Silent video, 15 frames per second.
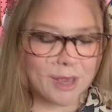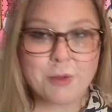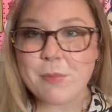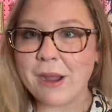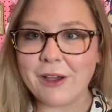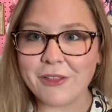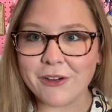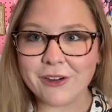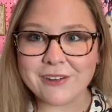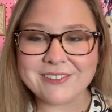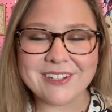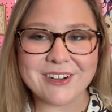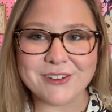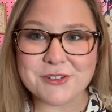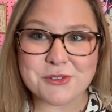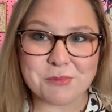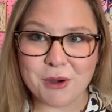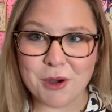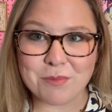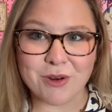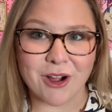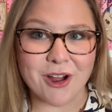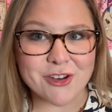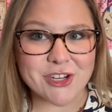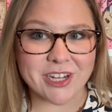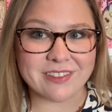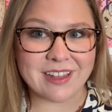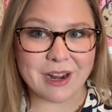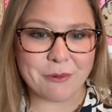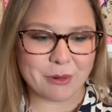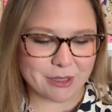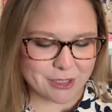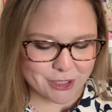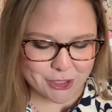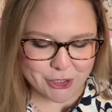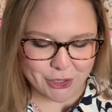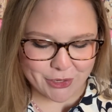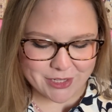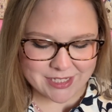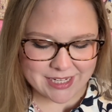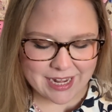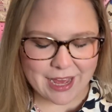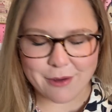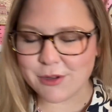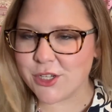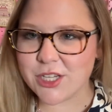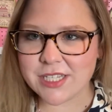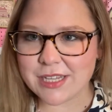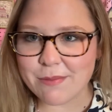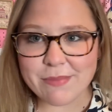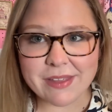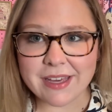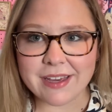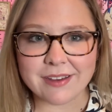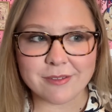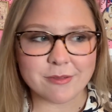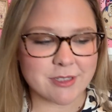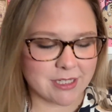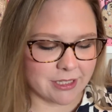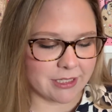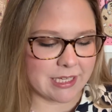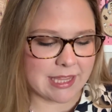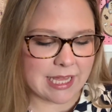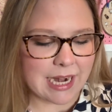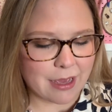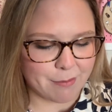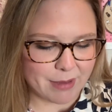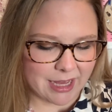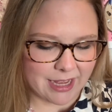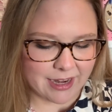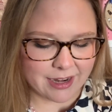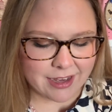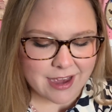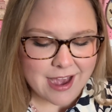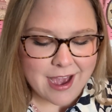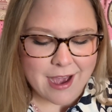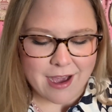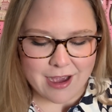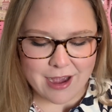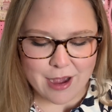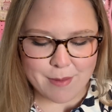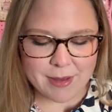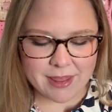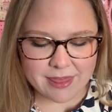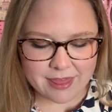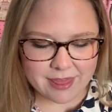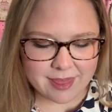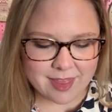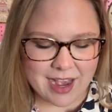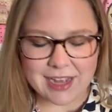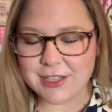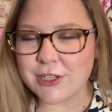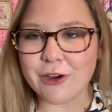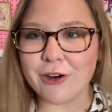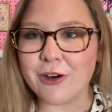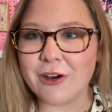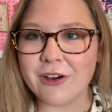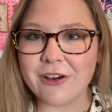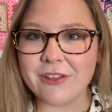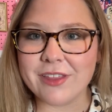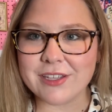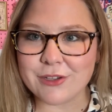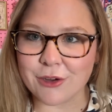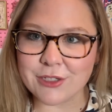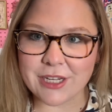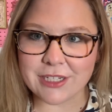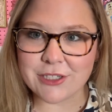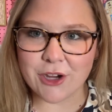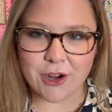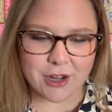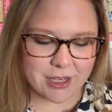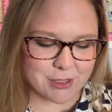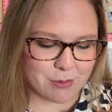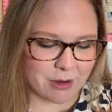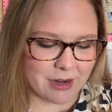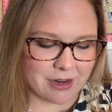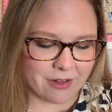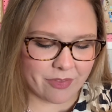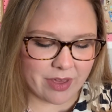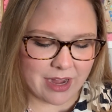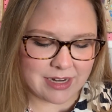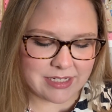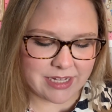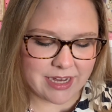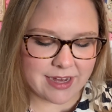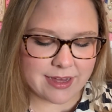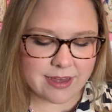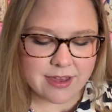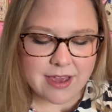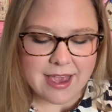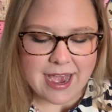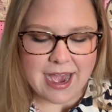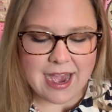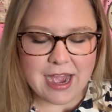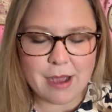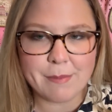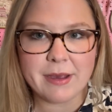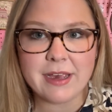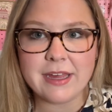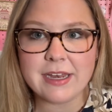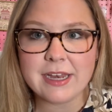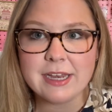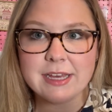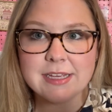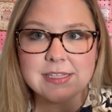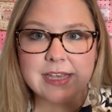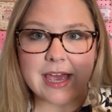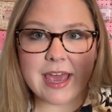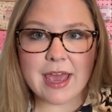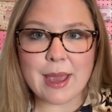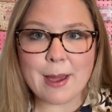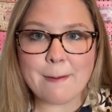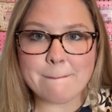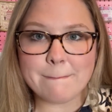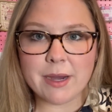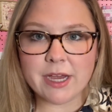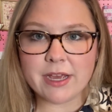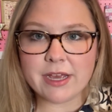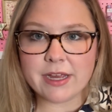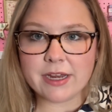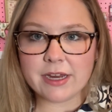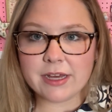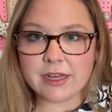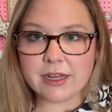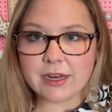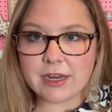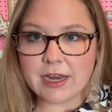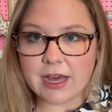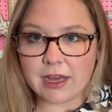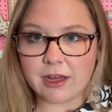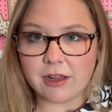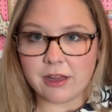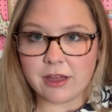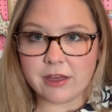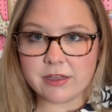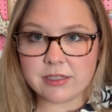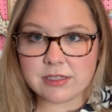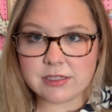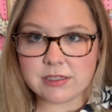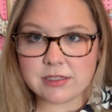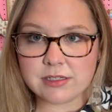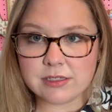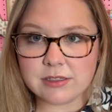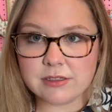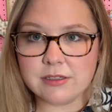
My other little small project that I wanted to show you today was just something silly that I made. I saw this on TikTok is where I got the idea, and it is a button necklace.